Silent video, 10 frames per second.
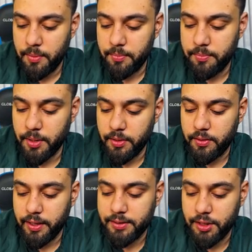plus
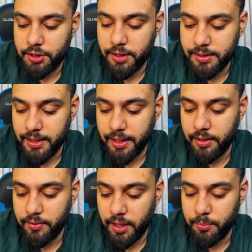acceleration is negative
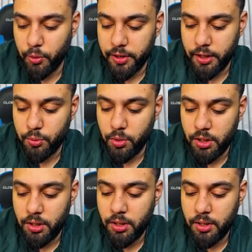
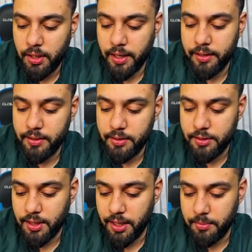9.81 and in
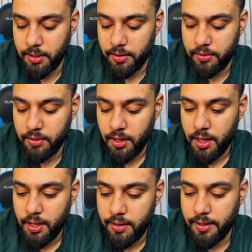time is
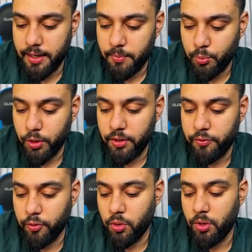
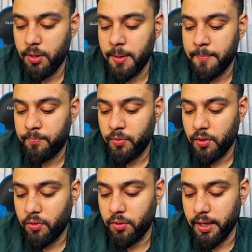9.4.
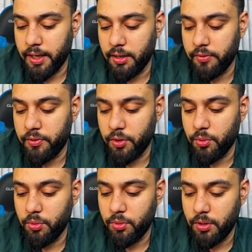So negative
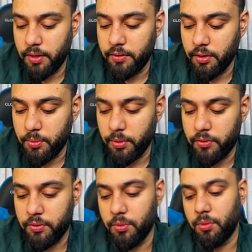u is equals
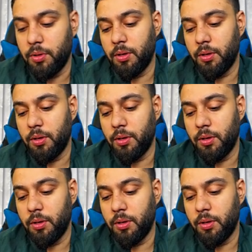to